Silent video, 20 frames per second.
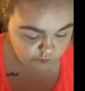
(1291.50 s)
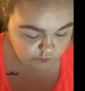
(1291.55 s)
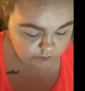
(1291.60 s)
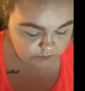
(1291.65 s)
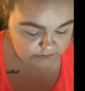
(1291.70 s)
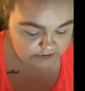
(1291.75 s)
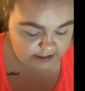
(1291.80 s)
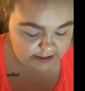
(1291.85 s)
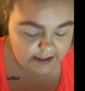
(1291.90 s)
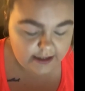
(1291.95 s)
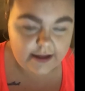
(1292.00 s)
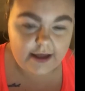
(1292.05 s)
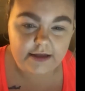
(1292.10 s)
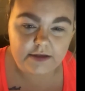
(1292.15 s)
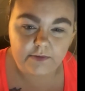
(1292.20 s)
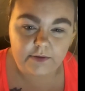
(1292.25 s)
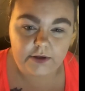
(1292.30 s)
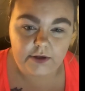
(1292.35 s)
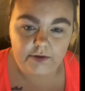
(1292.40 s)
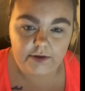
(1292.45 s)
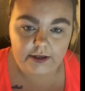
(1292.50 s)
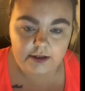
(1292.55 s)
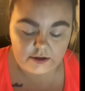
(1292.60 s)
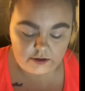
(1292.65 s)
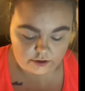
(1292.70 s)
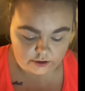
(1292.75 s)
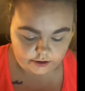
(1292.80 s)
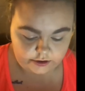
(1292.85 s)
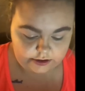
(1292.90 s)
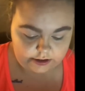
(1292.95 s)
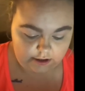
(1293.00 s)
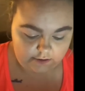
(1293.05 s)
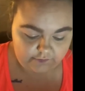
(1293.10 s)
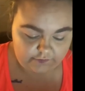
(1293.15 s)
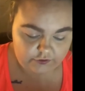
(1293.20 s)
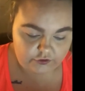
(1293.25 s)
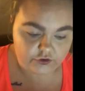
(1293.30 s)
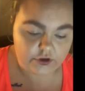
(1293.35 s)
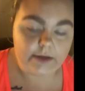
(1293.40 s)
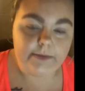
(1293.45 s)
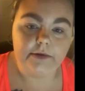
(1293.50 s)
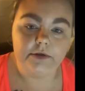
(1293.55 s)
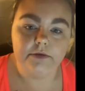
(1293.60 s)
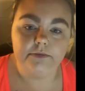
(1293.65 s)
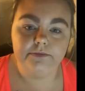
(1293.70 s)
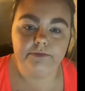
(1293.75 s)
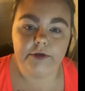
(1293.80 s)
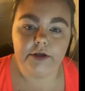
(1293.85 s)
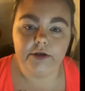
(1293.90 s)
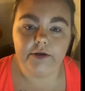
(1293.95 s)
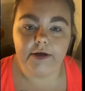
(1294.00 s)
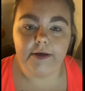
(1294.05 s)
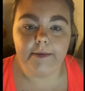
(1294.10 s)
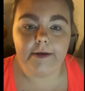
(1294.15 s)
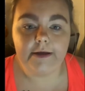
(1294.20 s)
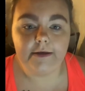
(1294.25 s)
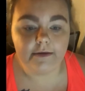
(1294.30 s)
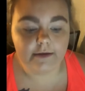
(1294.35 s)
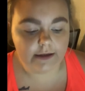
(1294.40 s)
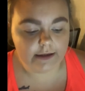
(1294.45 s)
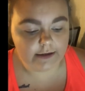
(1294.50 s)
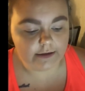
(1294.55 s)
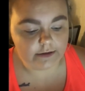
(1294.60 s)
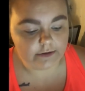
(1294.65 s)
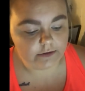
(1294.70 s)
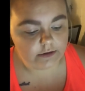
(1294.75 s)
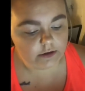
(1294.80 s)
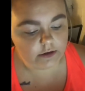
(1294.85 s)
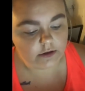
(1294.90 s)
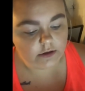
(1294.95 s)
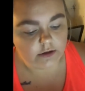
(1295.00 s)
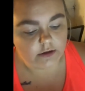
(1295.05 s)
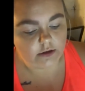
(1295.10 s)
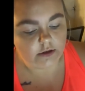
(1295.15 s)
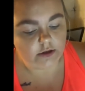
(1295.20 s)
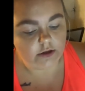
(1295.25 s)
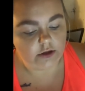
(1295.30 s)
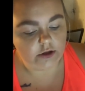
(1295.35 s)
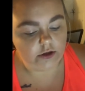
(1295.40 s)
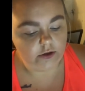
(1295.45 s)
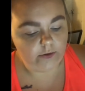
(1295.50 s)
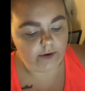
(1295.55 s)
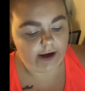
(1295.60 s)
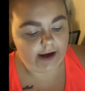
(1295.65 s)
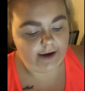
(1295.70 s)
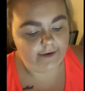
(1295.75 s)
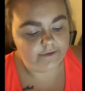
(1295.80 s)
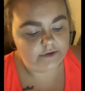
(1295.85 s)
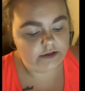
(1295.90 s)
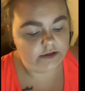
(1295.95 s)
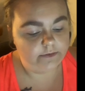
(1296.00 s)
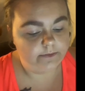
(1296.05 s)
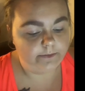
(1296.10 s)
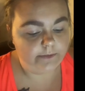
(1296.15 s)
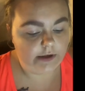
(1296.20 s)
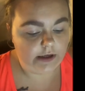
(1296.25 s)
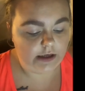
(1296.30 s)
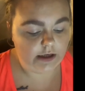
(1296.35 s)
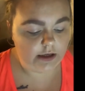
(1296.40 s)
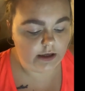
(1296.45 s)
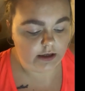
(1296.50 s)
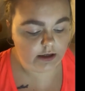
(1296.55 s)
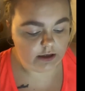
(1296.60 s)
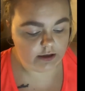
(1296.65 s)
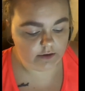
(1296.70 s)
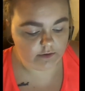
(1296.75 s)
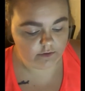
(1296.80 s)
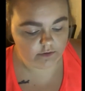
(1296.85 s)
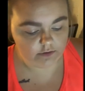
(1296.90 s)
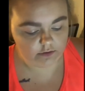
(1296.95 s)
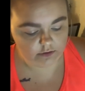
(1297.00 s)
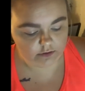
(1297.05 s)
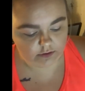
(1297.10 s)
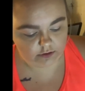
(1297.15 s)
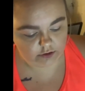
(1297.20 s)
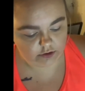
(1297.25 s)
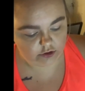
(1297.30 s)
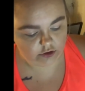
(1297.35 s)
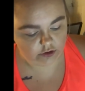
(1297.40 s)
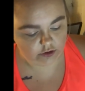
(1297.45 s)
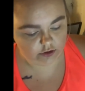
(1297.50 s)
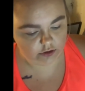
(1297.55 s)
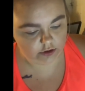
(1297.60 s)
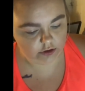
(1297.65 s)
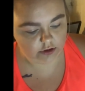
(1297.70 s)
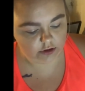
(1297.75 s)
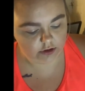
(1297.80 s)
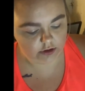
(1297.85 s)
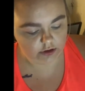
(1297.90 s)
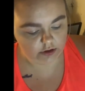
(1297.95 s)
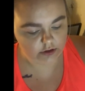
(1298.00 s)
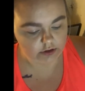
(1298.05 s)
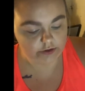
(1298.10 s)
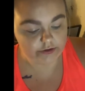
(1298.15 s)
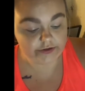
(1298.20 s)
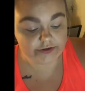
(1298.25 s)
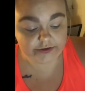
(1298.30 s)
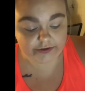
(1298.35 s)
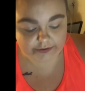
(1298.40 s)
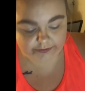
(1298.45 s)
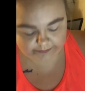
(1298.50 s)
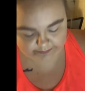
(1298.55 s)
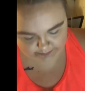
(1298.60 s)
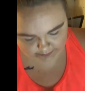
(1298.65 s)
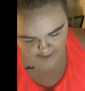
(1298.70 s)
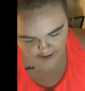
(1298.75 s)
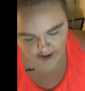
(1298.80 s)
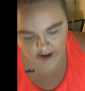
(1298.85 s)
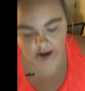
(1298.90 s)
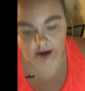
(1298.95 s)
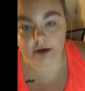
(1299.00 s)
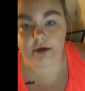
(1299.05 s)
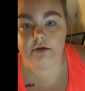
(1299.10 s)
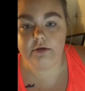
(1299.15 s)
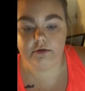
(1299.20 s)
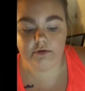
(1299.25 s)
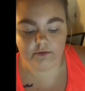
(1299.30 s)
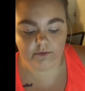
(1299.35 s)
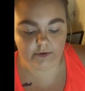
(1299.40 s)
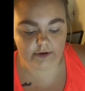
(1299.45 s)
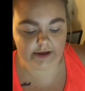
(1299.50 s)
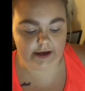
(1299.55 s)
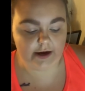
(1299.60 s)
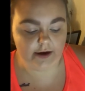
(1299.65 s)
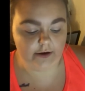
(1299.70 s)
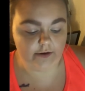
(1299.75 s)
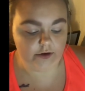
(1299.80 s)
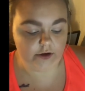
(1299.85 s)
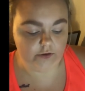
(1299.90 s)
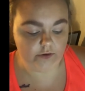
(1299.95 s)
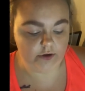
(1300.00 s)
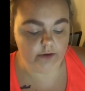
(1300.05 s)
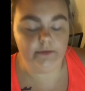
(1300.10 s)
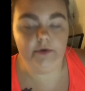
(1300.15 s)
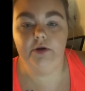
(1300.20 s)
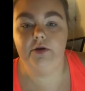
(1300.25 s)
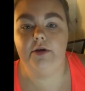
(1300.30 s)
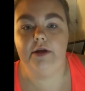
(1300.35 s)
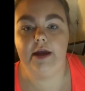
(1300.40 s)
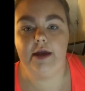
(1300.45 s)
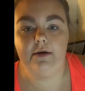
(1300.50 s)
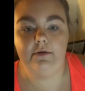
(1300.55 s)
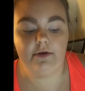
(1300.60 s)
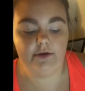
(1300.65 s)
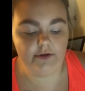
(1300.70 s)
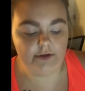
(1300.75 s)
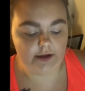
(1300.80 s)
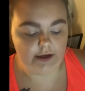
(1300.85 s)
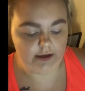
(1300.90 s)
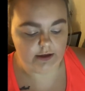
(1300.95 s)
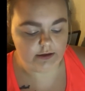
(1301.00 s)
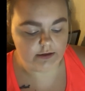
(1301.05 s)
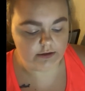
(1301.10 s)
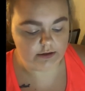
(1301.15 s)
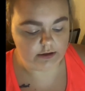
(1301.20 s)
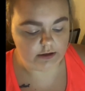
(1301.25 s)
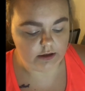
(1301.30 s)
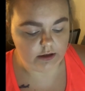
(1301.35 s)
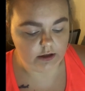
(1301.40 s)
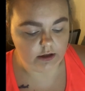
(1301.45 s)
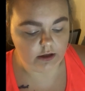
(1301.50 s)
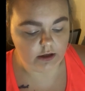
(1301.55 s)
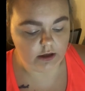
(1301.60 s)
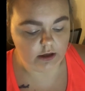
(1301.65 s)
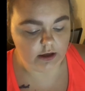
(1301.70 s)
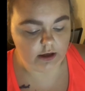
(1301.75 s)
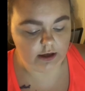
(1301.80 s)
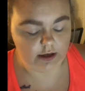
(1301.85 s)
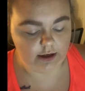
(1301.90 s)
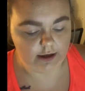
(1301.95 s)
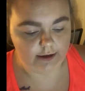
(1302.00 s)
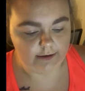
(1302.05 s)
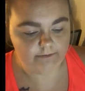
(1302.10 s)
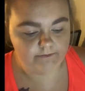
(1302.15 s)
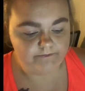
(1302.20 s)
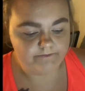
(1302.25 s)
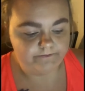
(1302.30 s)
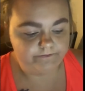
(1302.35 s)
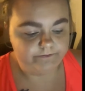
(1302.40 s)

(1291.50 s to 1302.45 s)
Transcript: then that's when you get yourself in trouble. You know what I mean? Like, you have to be smart with how you communicate with things, and